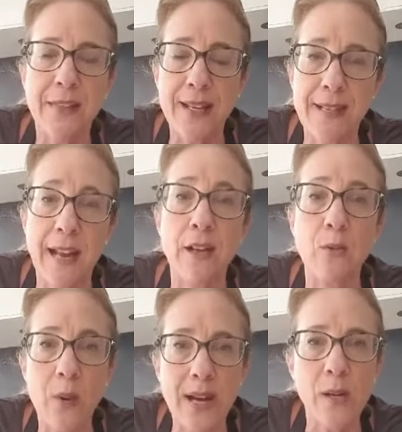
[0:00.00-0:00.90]
these are like
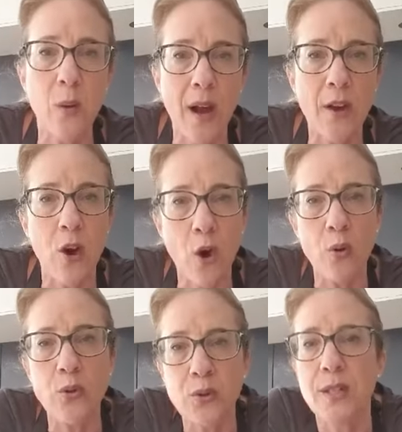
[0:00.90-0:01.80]
a really quite an
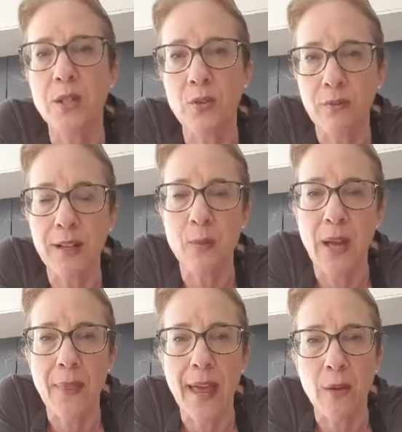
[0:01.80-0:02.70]
old traditional
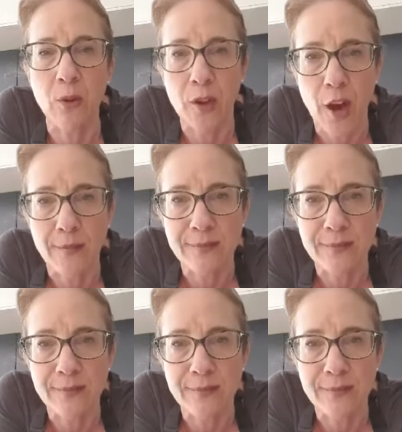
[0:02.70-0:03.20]
recipe and they will know.